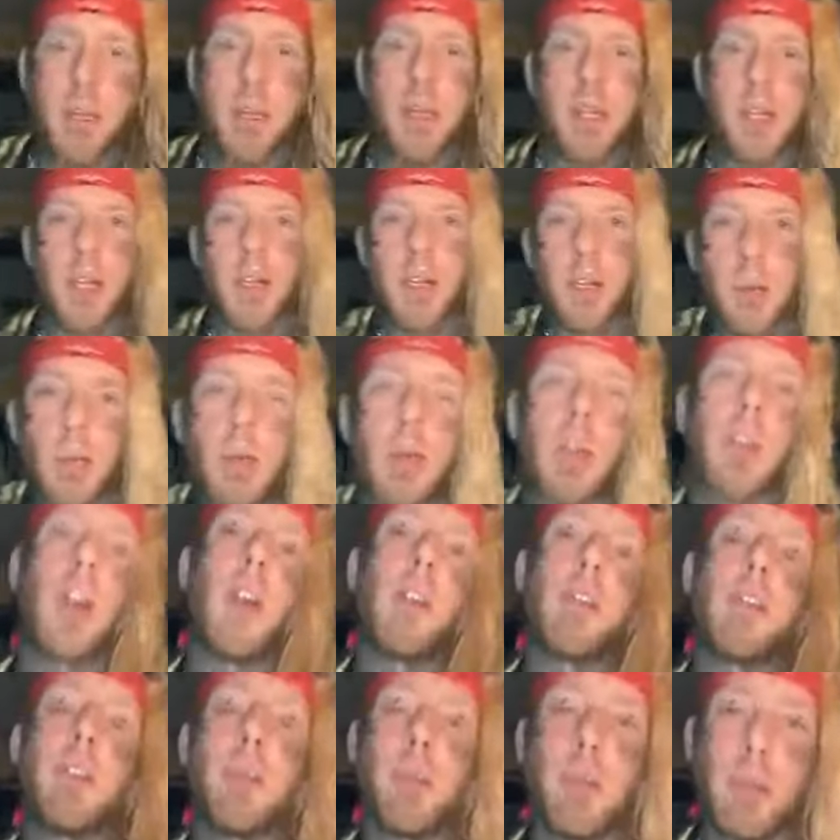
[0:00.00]
get a little more
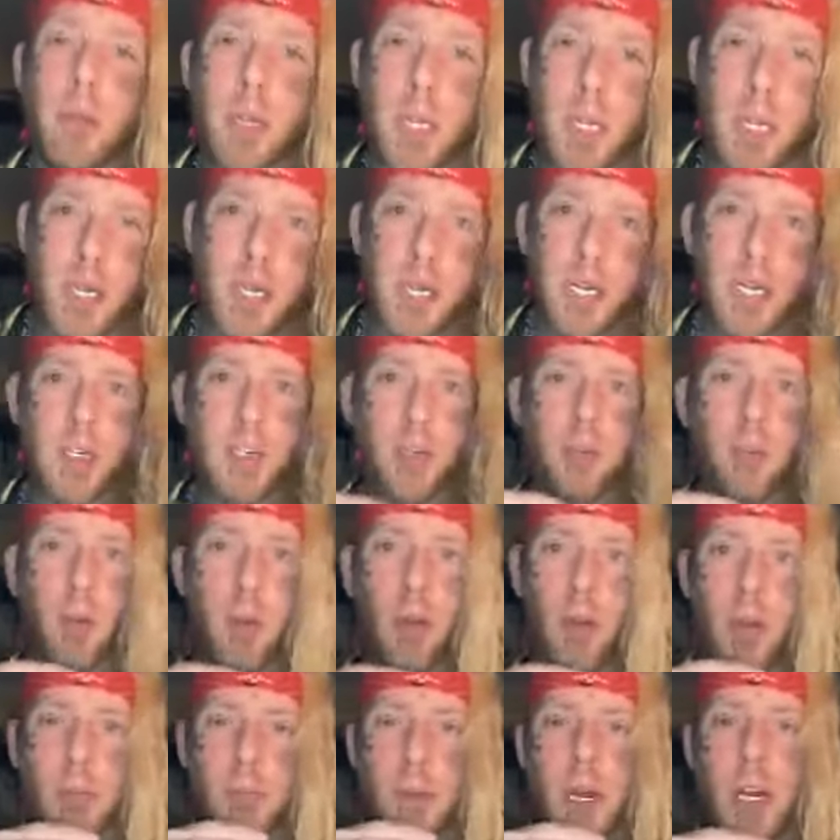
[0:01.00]
comfortable. It's
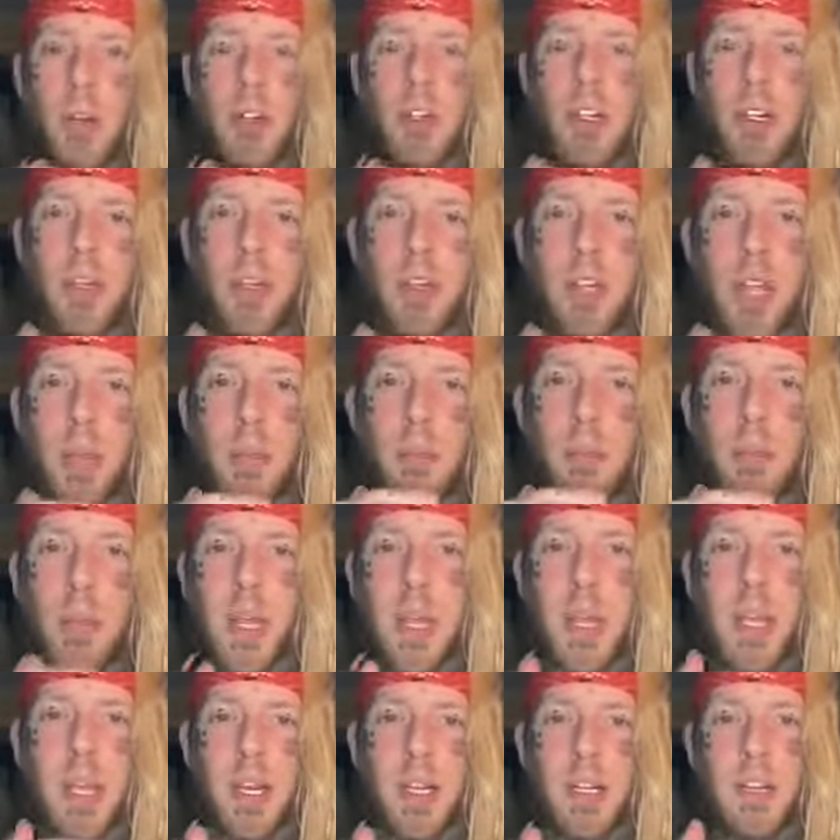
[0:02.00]
more about just like
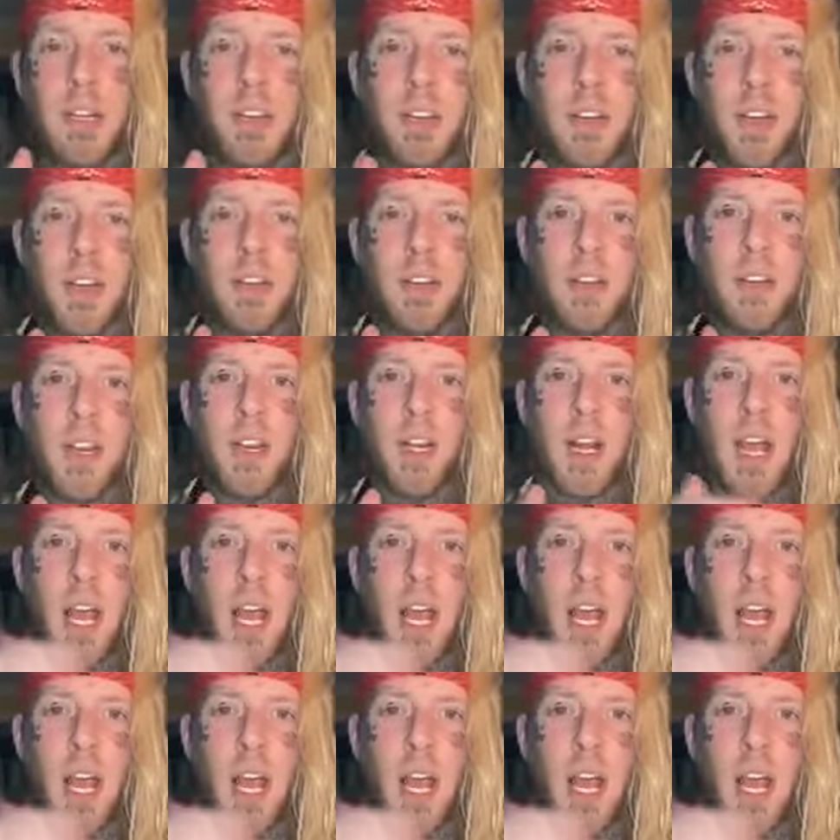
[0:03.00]
being consistent